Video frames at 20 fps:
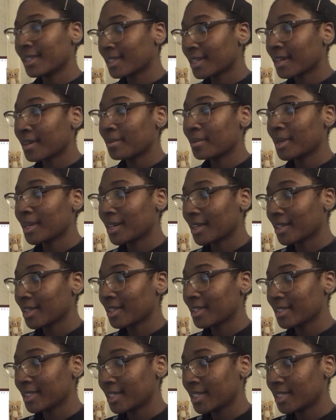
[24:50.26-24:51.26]
gonna be another
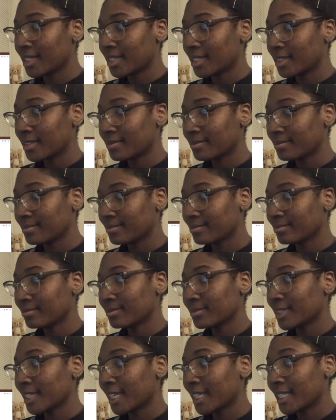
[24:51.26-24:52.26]
season.
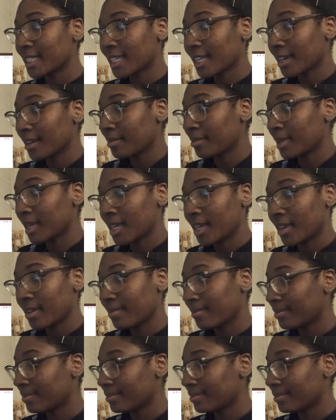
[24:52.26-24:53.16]
Maybe